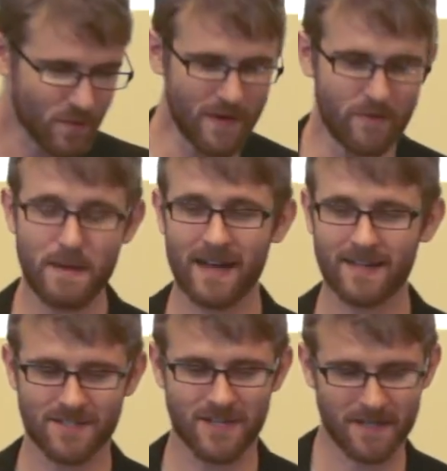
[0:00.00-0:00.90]
have a
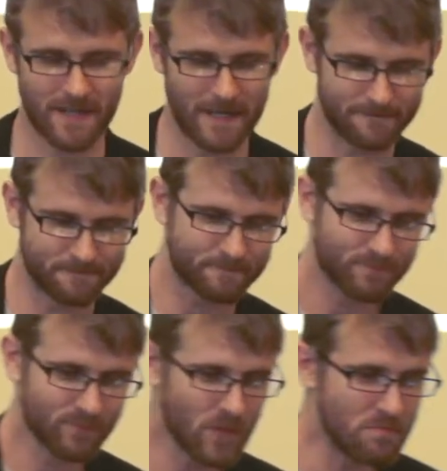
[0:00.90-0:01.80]
patent on
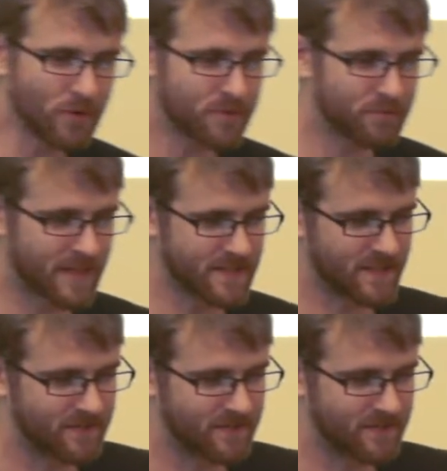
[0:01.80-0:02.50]
multiplexing